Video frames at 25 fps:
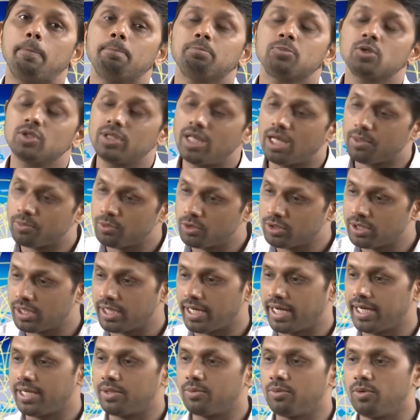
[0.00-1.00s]
So, therefore, the
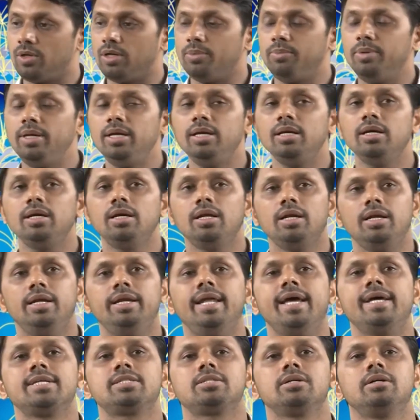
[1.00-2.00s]
rate will be
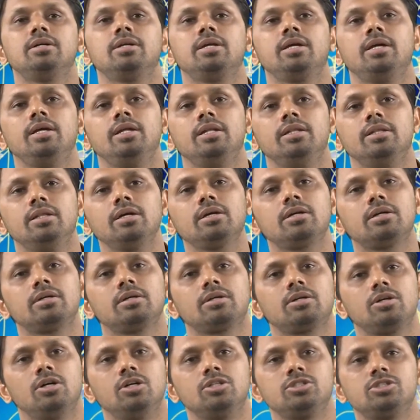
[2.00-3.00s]
lesser in the
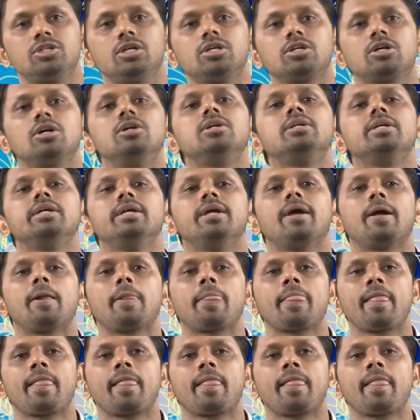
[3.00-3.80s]
concerned country.